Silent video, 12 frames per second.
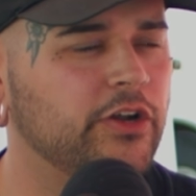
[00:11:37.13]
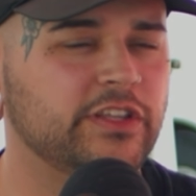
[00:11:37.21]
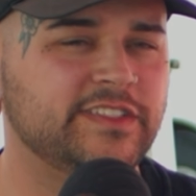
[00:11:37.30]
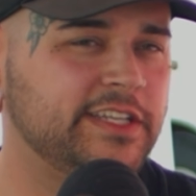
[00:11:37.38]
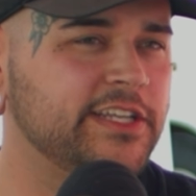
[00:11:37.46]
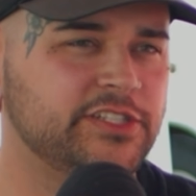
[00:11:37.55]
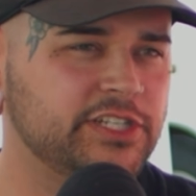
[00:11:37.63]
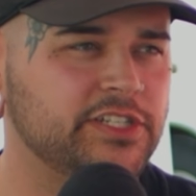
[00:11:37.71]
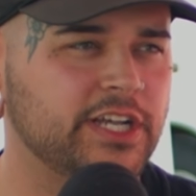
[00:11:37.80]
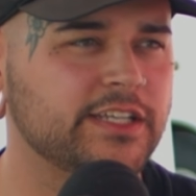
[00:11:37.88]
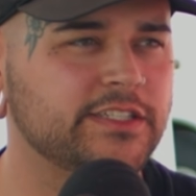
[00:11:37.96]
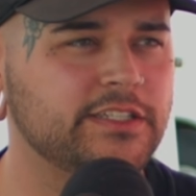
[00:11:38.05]
or Z and G
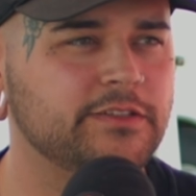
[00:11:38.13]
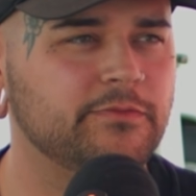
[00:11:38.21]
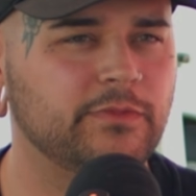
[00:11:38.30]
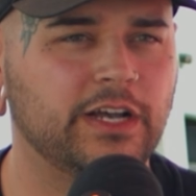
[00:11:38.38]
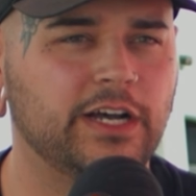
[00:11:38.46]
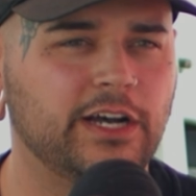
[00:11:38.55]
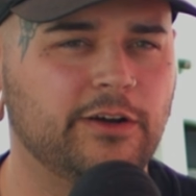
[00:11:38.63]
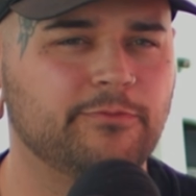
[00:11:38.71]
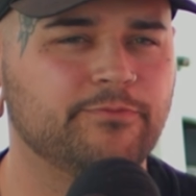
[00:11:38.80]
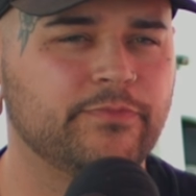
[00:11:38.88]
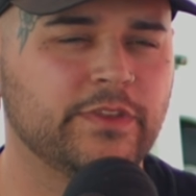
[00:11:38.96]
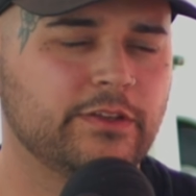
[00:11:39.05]
chassis.
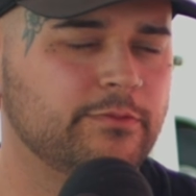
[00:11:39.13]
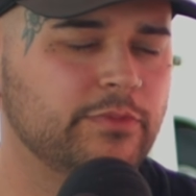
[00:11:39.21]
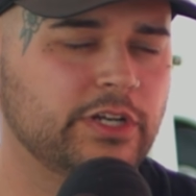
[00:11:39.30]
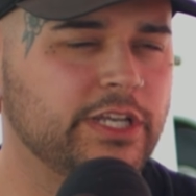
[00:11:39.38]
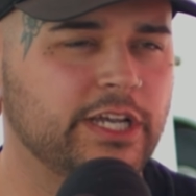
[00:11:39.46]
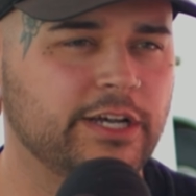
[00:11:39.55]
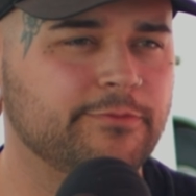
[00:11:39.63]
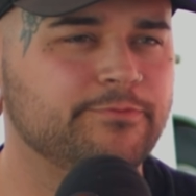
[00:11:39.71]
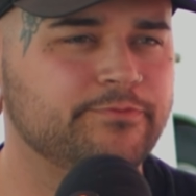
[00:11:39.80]
But yeah.